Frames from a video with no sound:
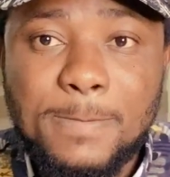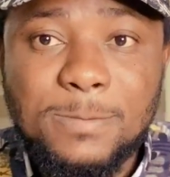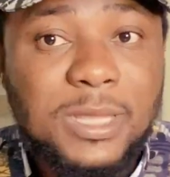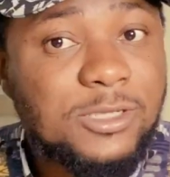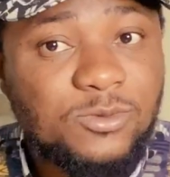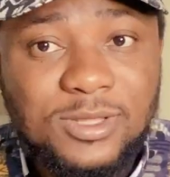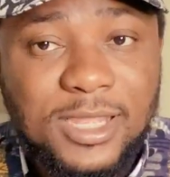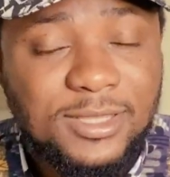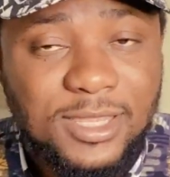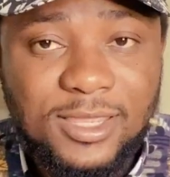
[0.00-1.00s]
that's what
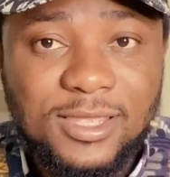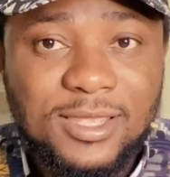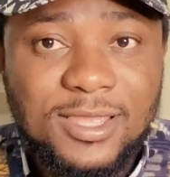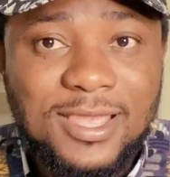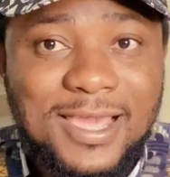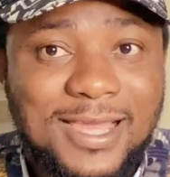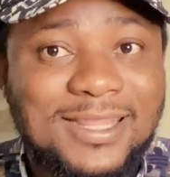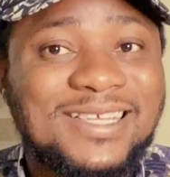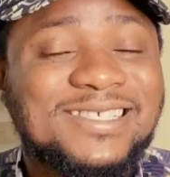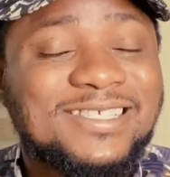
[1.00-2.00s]
I think. And
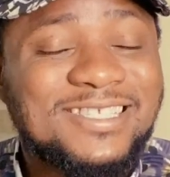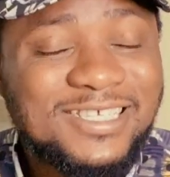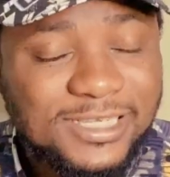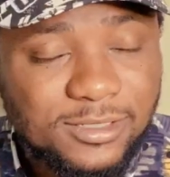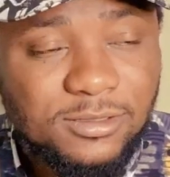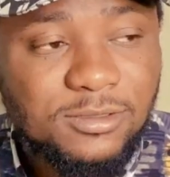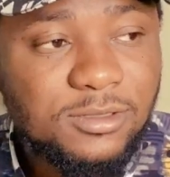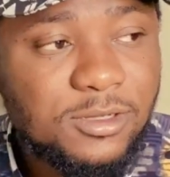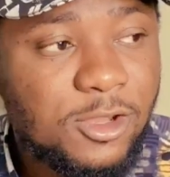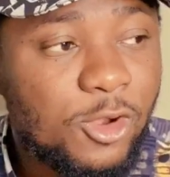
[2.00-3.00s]
I still
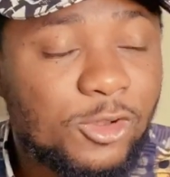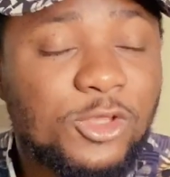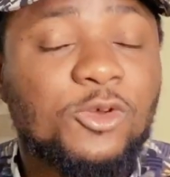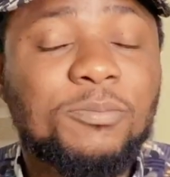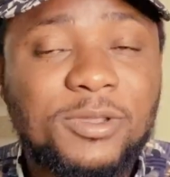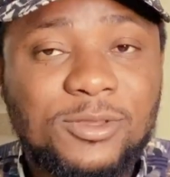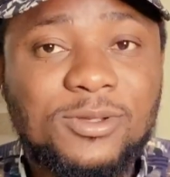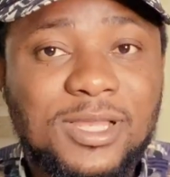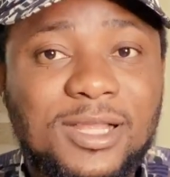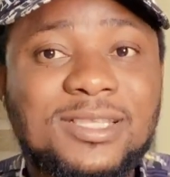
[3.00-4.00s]
on the opinion
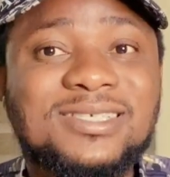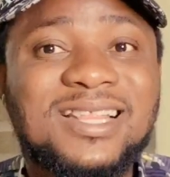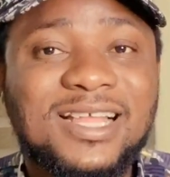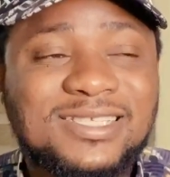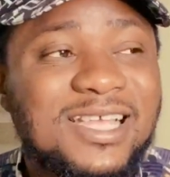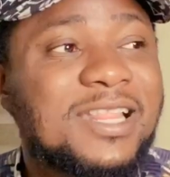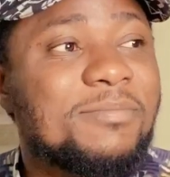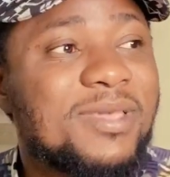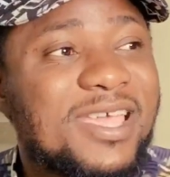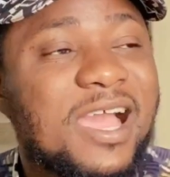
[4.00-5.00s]
that Zlatan
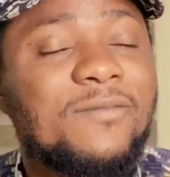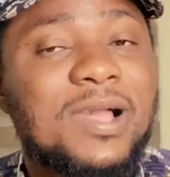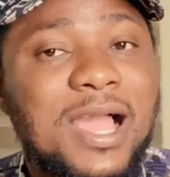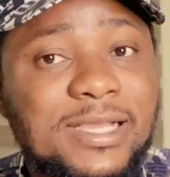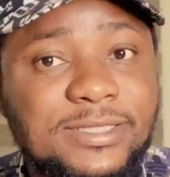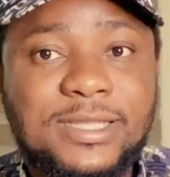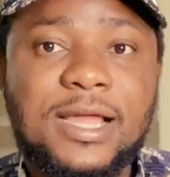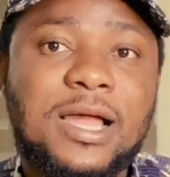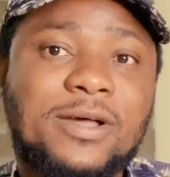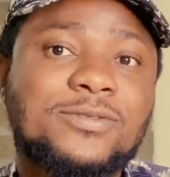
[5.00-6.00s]
may have hacked her
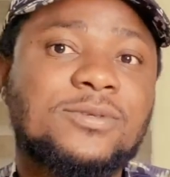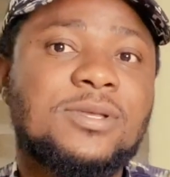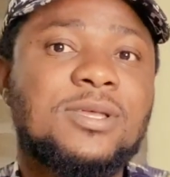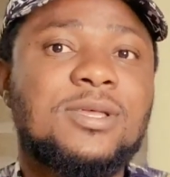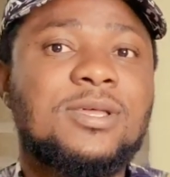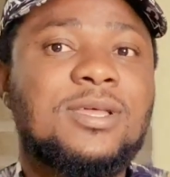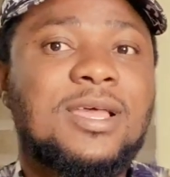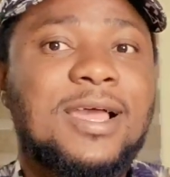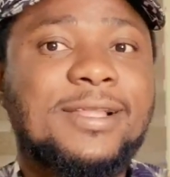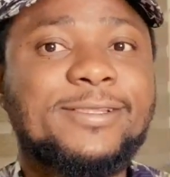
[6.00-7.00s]
out. And